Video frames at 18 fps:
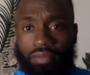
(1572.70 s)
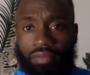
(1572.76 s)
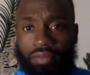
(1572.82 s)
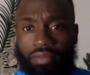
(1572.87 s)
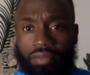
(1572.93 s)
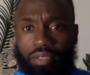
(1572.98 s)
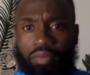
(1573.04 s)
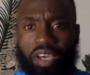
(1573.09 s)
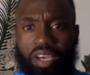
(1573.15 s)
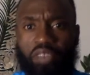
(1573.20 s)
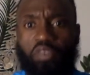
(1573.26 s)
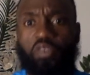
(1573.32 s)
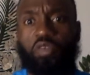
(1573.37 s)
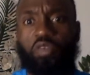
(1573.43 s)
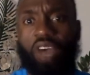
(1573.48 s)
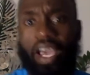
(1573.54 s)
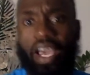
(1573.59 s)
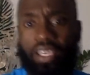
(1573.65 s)
The man
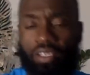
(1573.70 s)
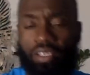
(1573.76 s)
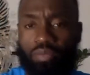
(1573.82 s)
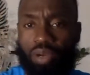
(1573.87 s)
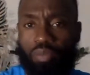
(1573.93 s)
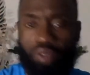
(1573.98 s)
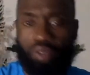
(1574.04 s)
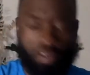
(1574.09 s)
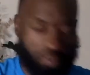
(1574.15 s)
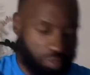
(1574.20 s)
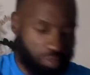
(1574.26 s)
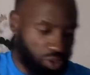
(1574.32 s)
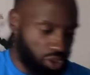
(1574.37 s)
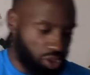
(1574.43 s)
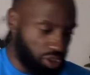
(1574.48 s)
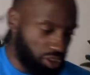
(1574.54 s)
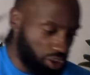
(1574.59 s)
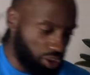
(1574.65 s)
fired my brother
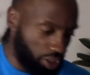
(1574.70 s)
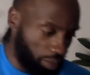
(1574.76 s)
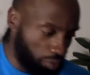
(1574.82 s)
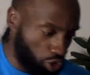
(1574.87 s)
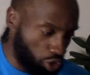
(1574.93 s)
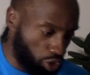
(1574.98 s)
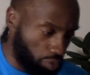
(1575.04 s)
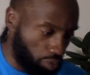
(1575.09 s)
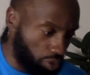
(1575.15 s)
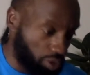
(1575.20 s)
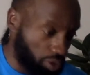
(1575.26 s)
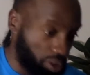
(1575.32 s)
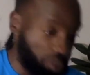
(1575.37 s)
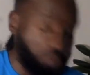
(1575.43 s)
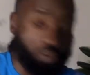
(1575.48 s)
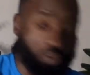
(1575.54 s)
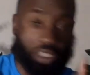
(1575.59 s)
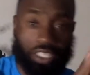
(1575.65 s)
because something dropped on his
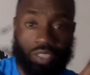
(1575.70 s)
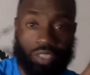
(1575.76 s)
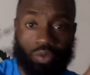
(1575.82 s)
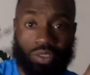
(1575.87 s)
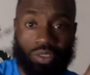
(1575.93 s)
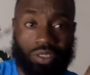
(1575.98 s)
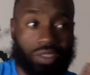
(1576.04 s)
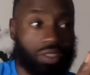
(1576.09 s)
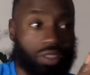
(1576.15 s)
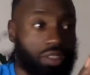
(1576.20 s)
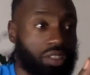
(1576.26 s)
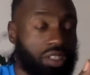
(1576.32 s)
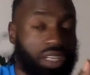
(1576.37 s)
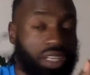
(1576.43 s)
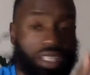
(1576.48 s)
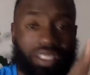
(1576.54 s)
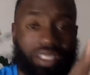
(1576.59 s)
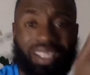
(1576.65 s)
foot, and it was the
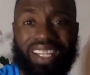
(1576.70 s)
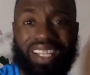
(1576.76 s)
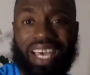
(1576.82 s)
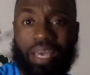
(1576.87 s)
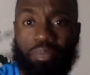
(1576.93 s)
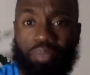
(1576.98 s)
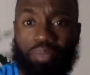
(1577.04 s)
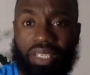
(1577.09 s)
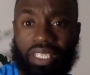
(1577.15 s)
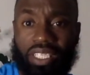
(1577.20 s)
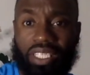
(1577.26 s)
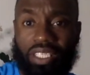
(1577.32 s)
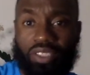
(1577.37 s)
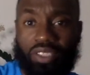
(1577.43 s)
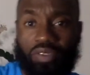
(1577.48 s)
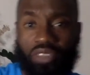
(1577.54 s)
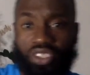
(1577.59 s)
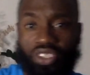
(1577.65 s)
liability
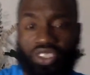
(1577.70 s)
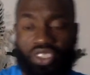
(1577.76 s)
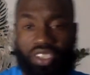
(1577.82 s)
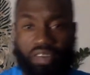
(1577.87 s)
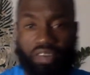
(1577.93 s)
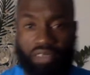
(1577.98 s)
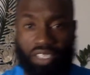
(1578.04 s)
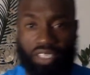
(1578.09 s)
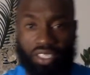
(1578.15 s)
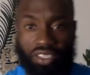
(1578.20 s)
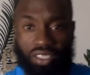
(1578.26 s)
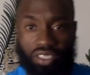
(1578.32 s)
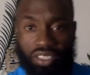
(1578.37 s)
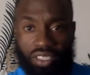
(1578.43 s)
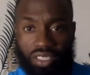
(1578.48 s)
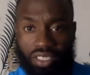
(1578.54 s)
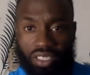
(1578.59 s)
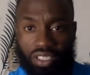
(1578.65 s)
of the service.
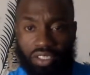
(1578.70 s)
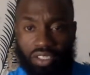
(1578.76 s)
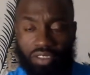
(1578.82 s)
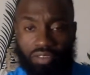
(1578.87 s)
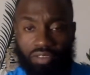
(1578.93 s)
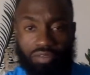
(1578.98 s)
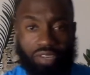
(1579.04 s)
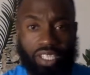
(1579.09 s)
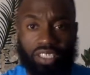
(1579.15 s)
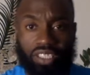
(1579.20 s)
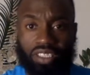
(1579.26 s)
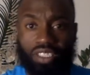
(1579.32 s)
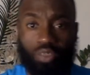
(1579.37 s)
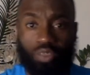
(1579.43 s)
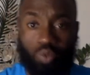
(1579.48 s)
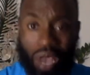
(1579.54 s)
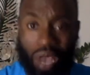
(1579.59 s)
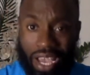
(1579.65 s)
Racist
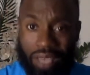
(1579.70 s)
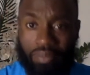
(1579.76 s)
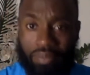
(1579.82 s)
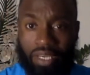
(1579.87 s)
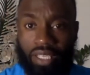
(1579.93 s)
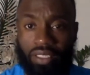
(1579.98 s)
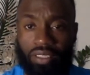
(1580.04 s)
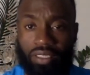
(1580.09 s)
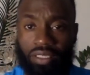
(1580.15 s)
white man.